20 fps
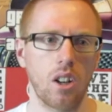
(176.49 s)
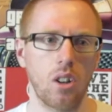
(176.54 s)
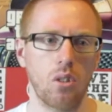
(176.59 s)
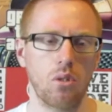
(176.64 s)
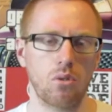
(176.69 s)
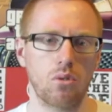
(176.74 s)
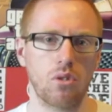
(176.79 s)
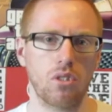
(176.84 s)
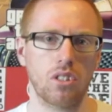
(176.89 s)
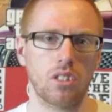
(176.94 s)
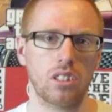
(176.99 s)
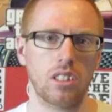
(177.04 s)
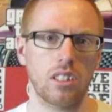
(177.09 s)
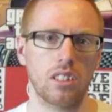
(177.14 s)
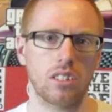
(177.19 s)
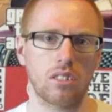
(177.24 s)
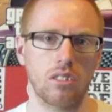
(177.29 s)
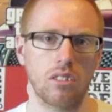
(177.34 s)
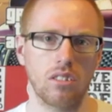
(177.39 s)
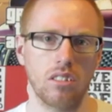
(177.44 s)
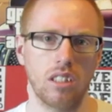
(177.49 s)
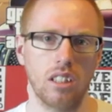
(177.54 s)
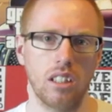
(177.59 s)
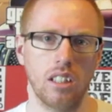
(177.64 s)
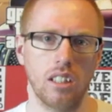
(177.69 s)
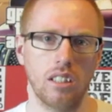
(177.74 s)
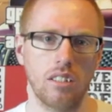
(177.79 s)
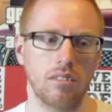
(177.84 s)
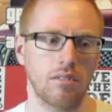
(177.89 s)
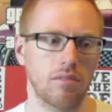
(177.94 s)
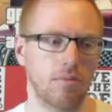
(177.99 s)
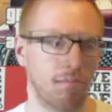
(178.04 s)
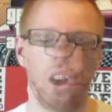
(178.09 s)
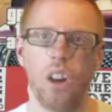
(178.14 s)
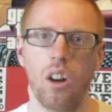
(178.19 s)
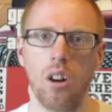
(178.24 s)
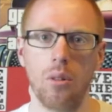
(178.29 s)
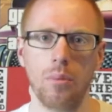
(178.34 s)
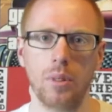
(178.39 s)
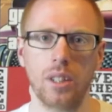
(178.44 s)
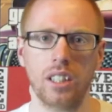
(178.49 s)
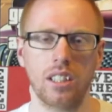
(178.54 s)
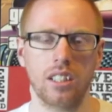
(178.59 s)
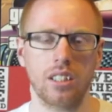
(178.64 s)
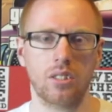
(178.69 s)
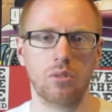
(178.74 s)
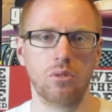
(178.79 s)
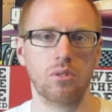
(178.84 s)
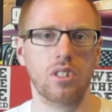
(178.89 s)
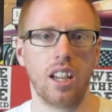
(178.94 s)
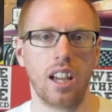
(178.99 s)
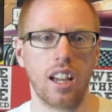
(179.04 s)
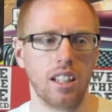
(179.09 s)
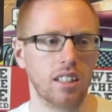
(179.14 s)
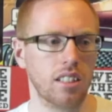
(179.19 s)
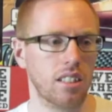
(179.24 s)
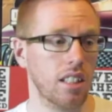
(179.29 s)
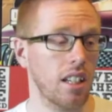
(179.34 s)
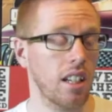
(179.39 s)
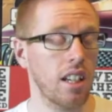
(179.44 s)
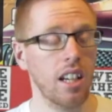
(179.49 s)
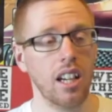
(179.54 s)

Ultron's little, uh, little army, little test.